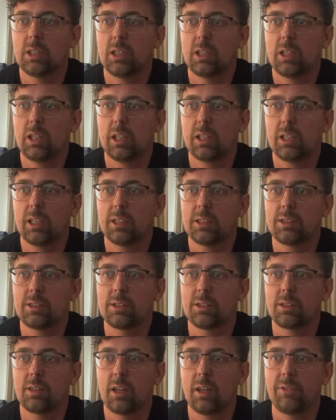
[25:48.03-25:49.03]
I
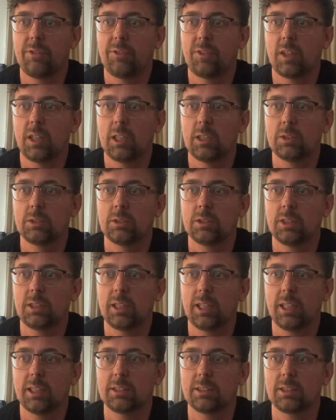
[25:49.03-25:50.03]
guess I found
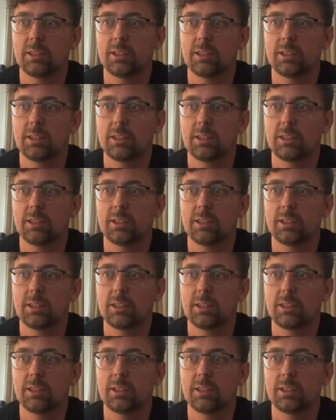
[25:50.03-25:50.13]
that